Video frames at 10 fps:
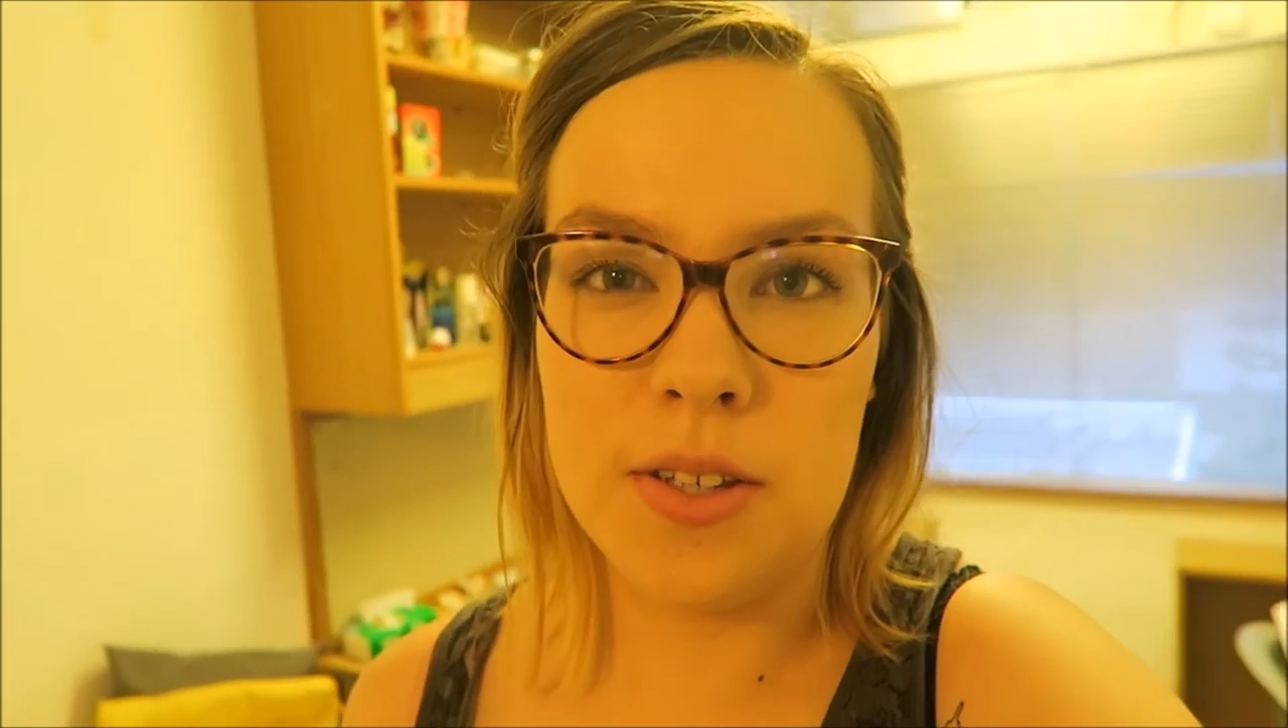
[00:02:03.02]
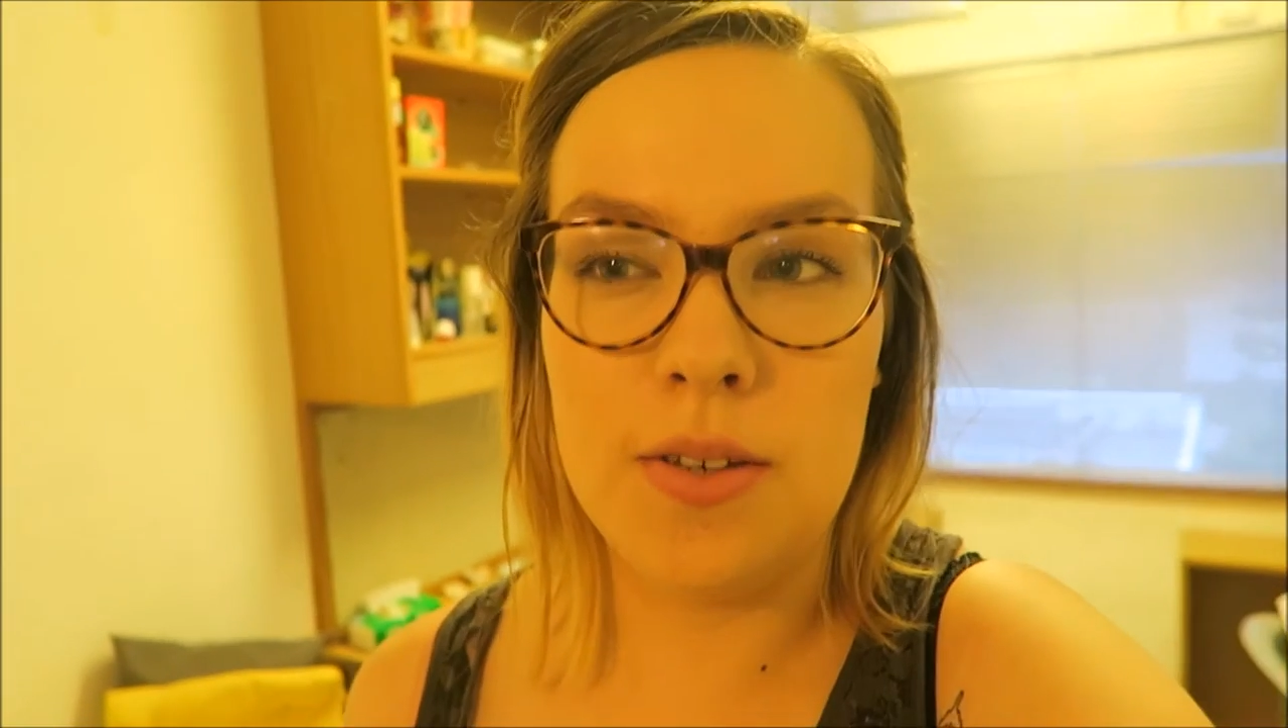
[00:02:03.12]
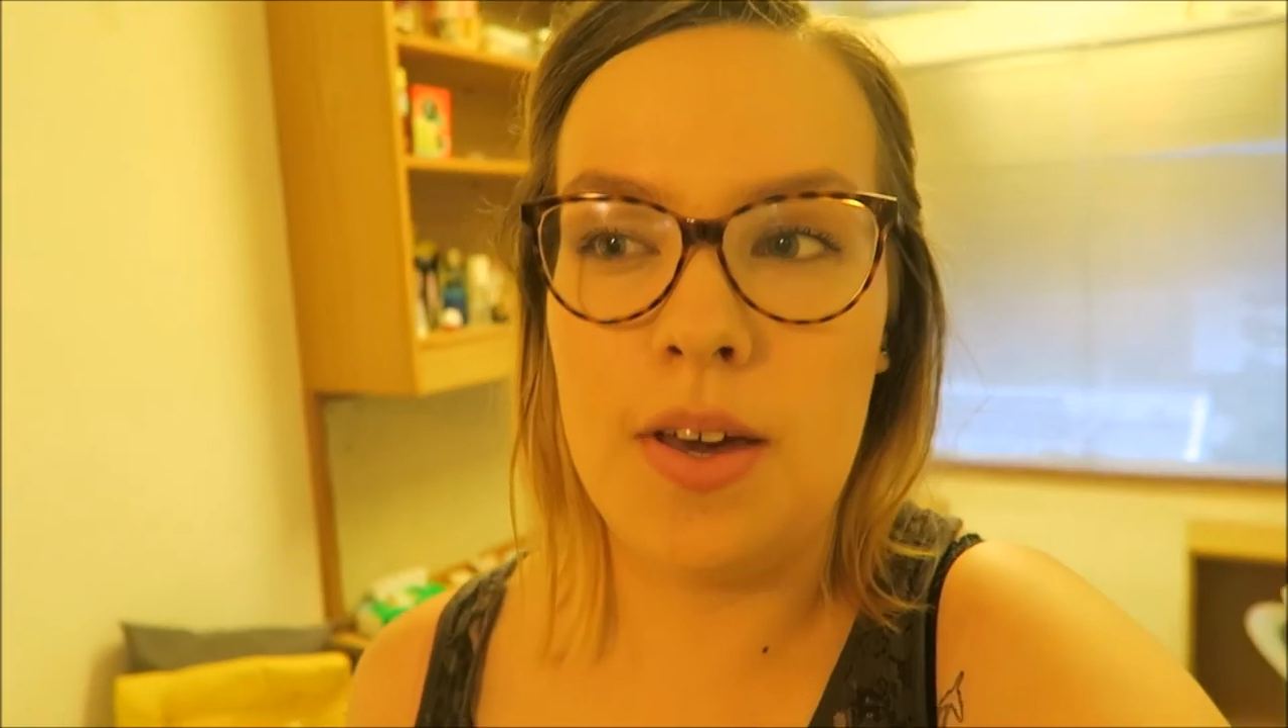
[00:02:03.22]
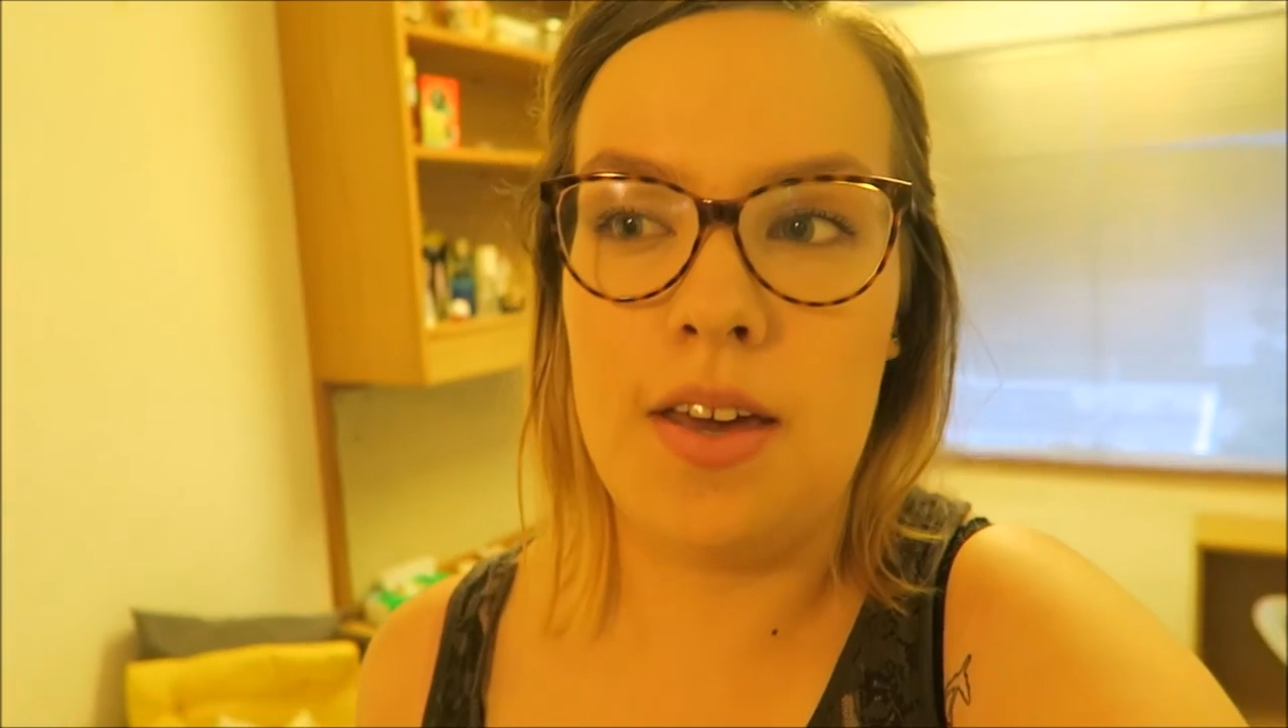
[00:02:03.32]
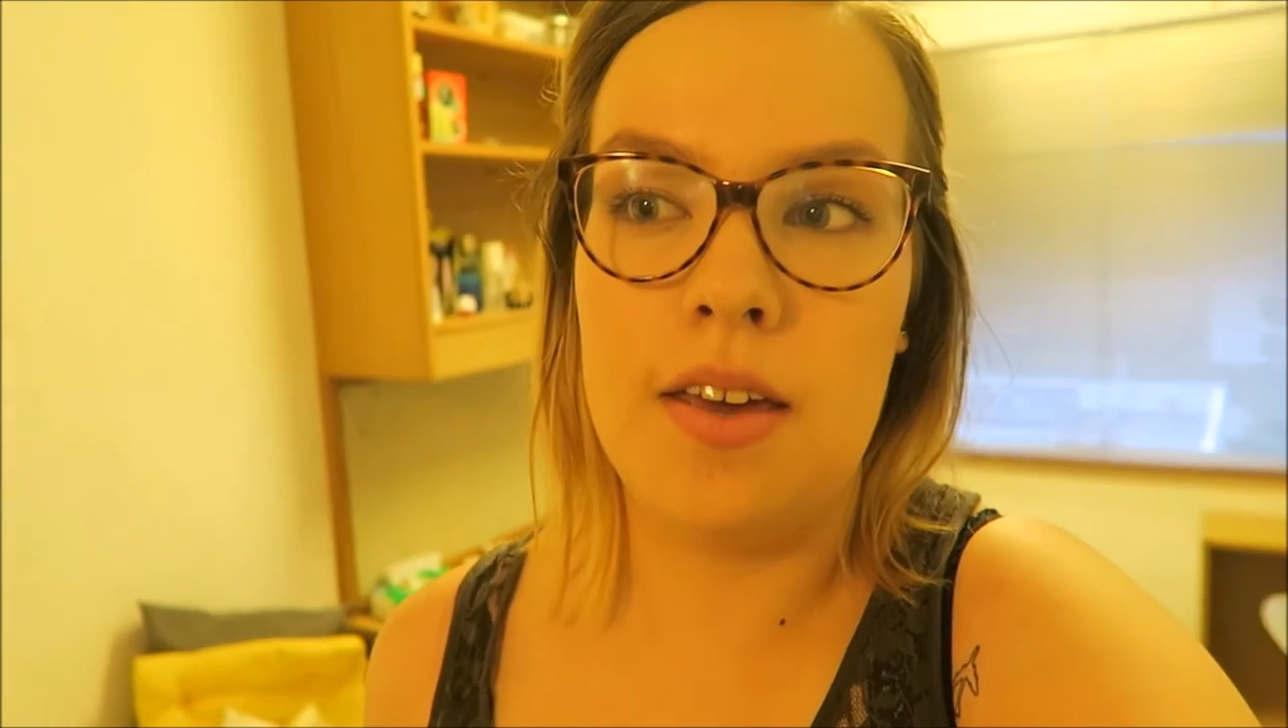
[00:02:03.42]

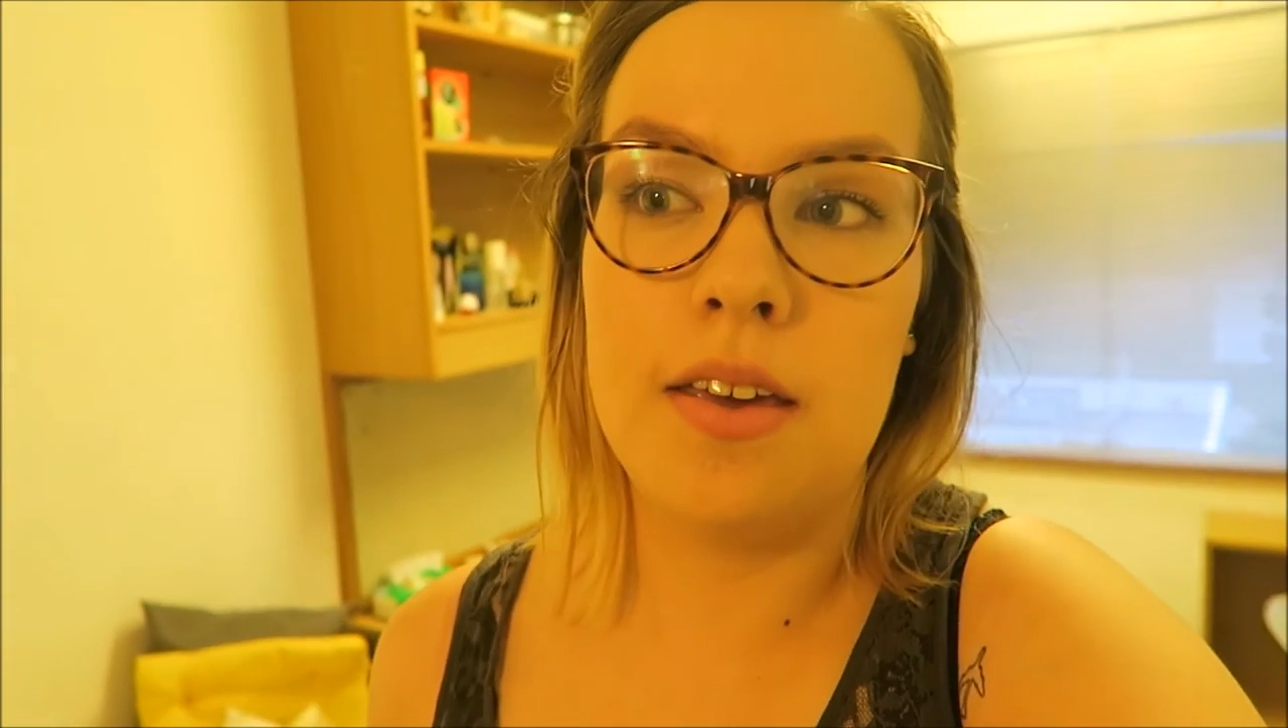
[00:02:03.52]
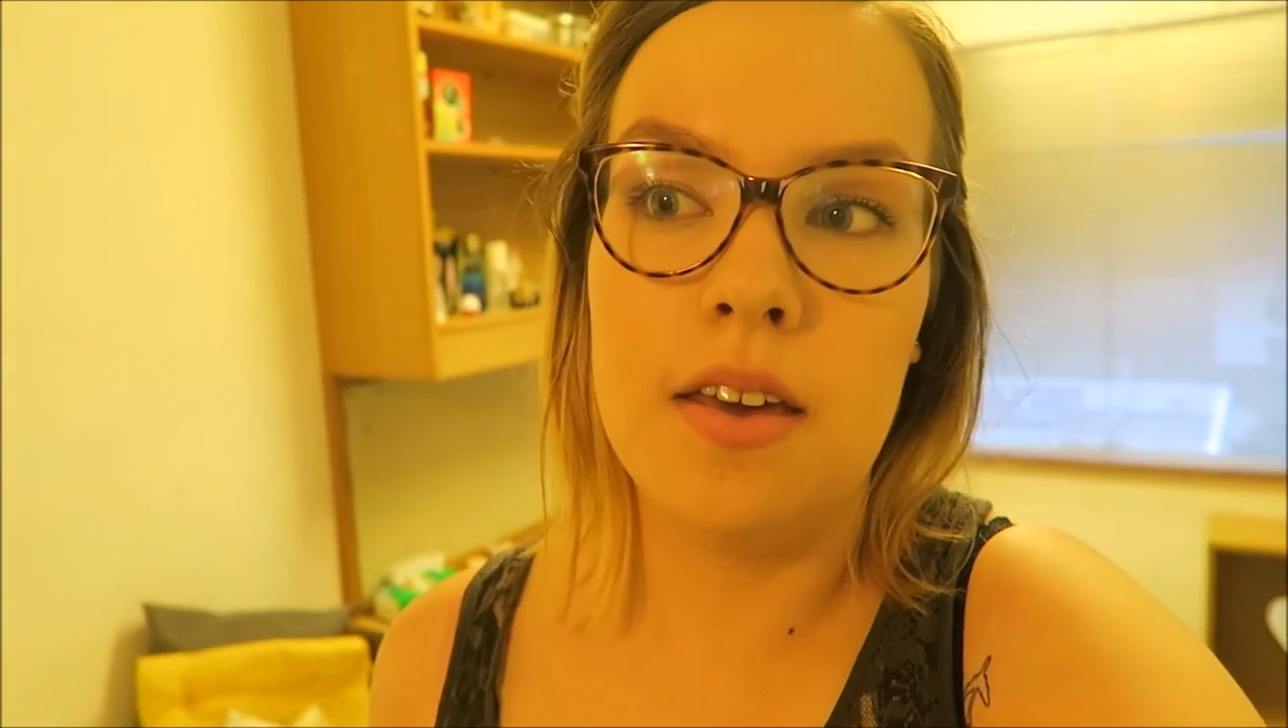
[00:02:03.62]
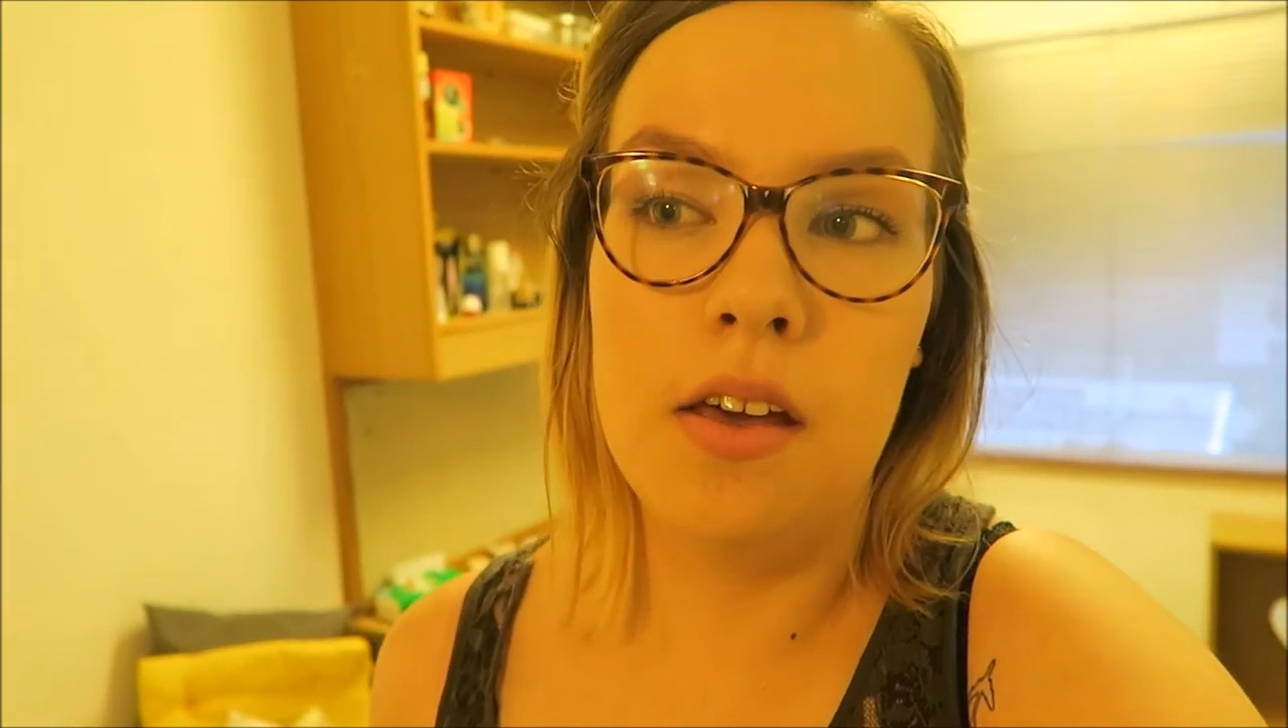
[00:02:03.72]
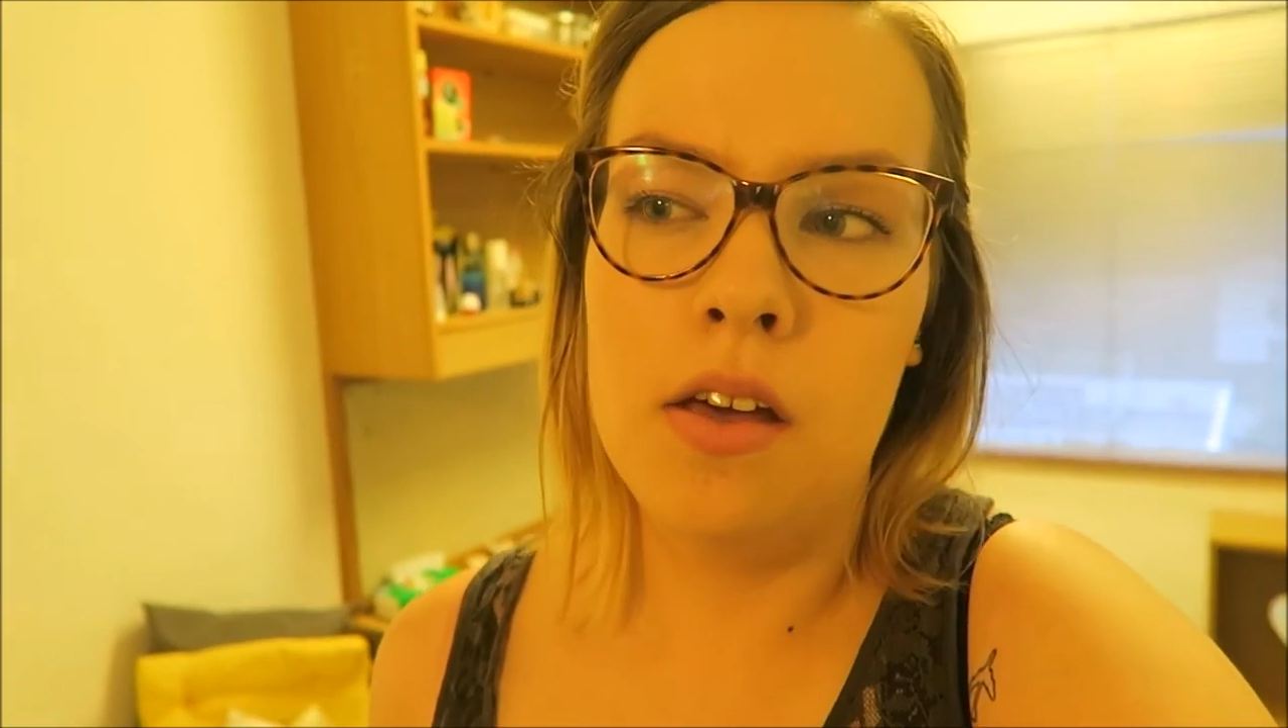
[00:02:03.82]
to a